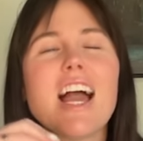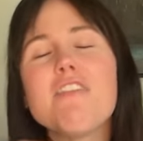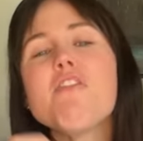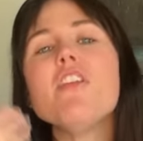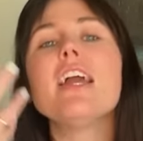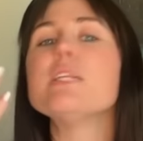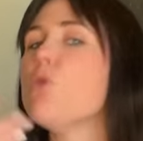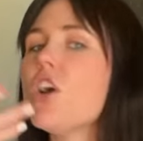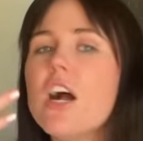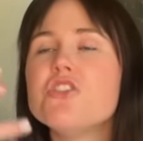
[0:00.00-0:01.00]
I feel like it's
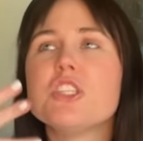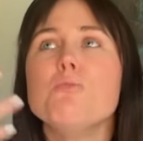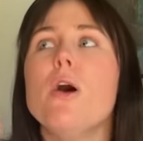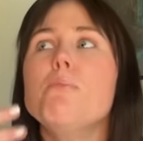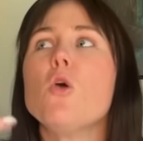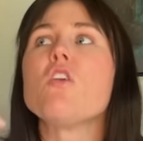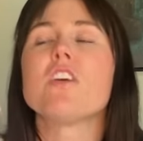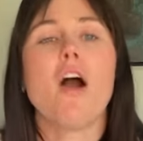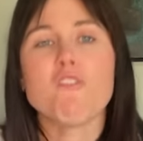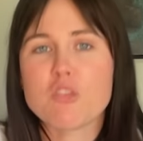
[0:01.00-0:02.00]
more just more of
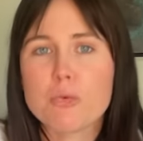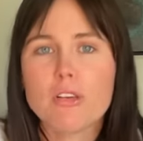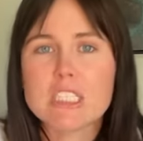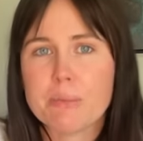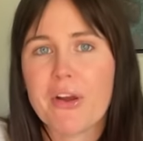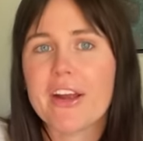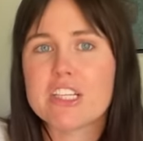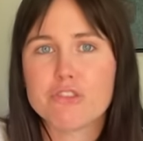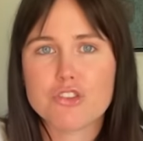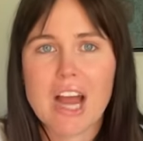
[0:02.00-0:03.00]
a comfortable
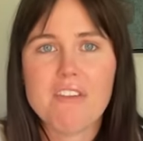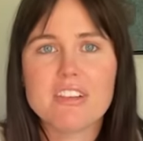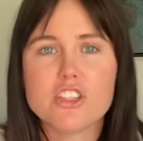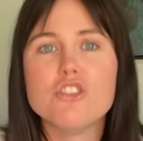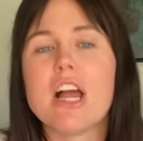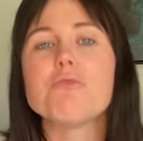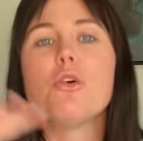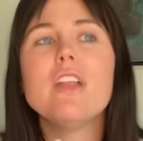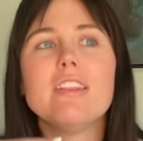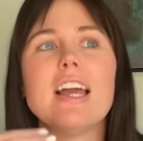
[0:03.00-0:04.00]
experience for Travis in
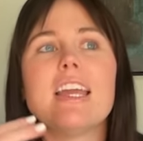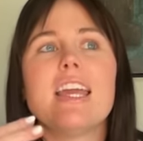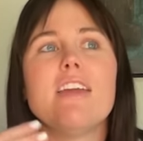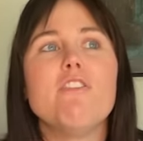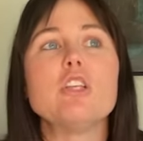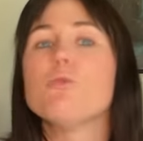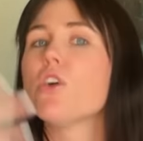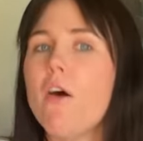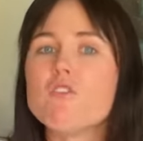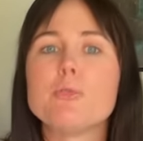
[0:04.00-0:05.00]
general and like he feels
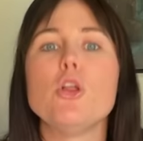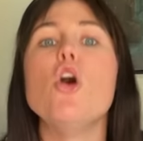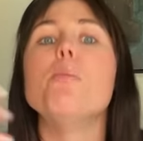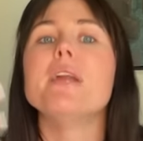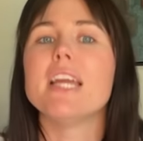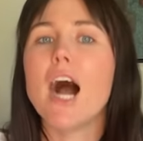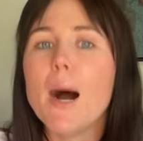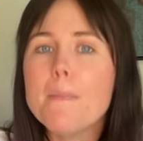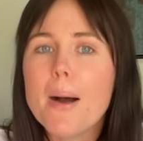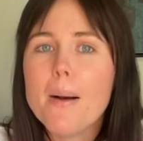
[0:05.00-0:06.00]
more comfortable opening
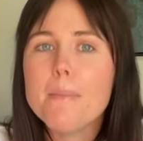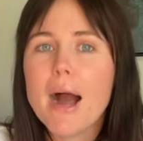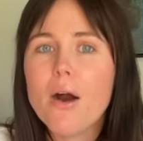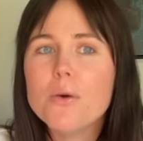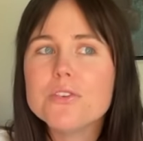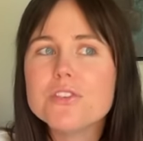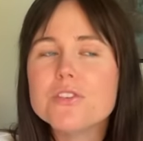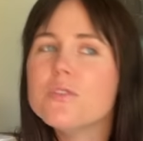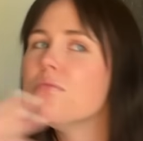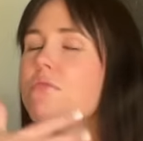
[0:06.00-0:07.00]
up
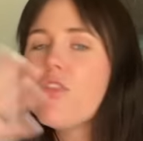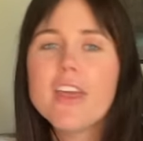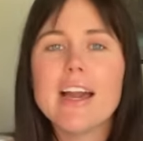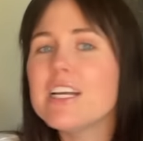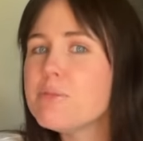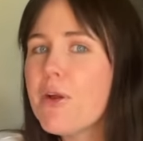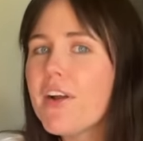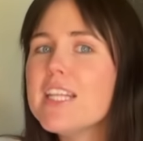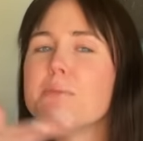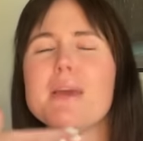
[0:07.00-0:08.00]
about the
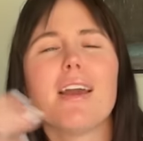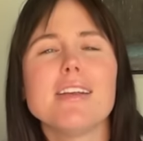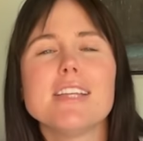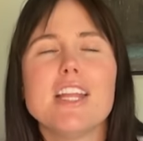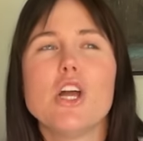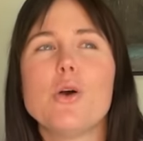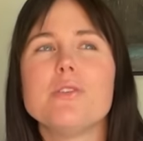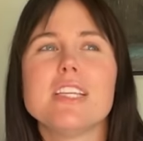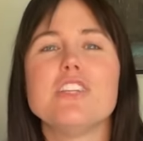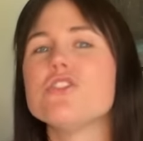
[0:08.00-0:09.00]
experience because he
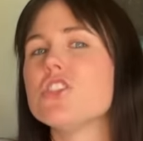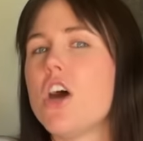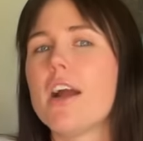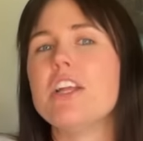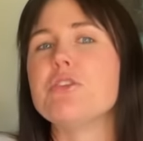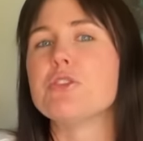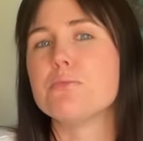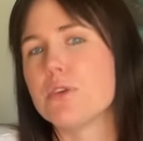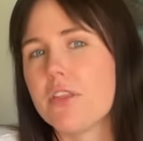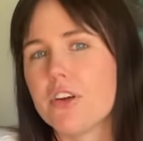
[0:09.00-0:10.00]
knows he's just talking to his
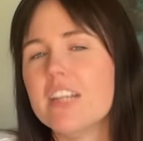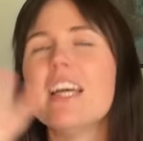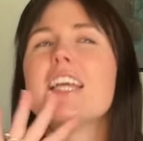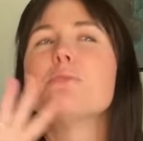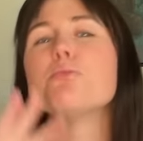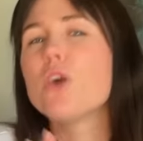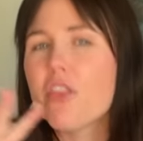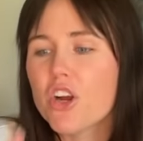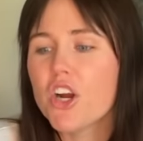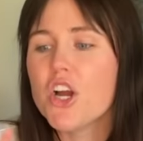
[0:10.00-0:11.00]
brother. And like his
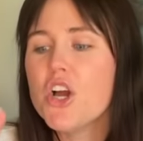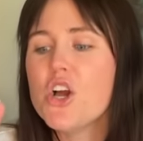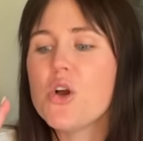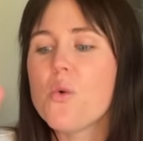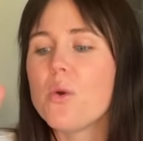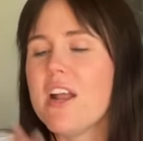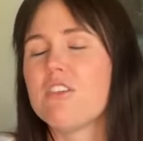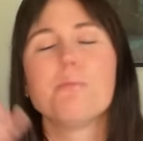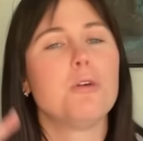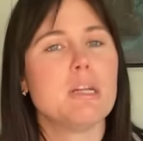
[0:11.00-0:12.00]
brother would
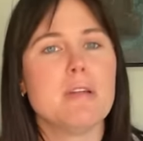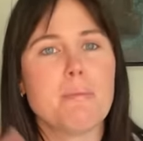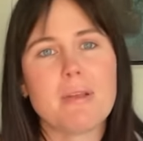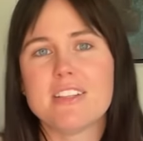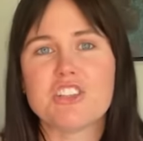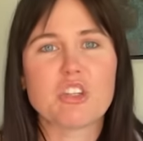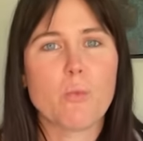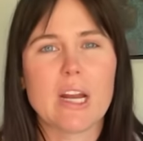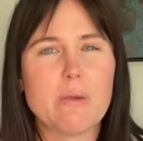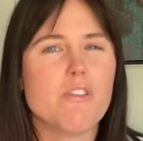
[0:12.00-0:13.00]
never put him in a
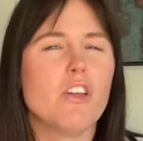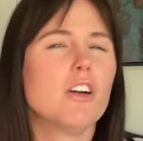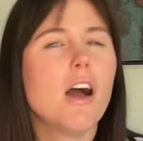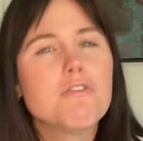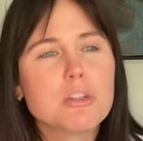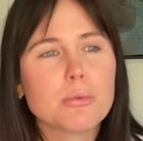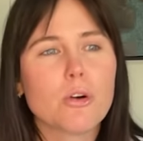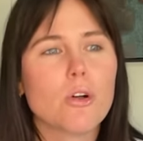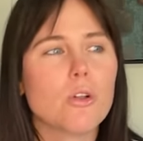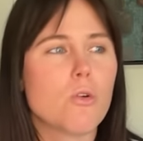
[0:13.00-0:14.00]
position where he would feel
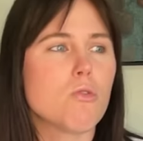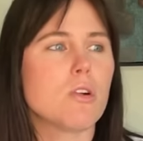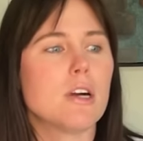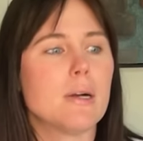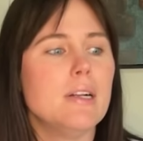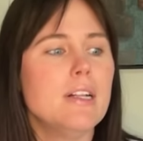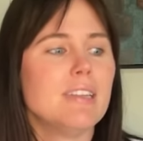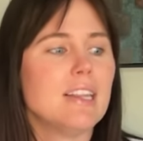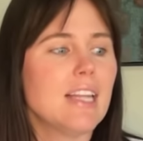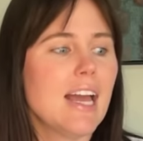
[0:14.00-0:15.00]
uncomfortable or
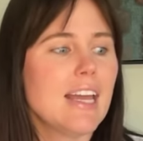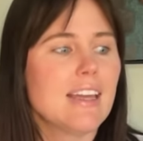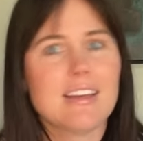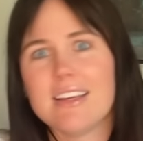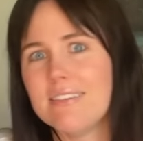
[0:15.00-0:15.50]
like